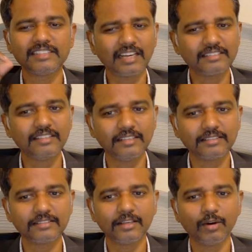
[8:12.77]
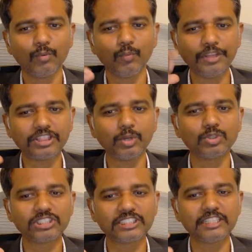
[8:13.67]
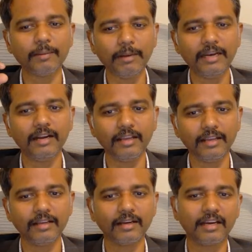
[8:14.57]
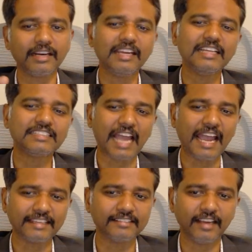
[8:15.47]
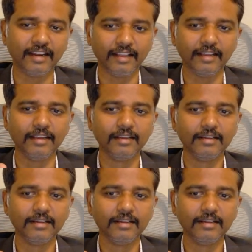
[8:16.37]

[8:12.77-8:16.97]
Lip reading: Success without stability creates anxiety.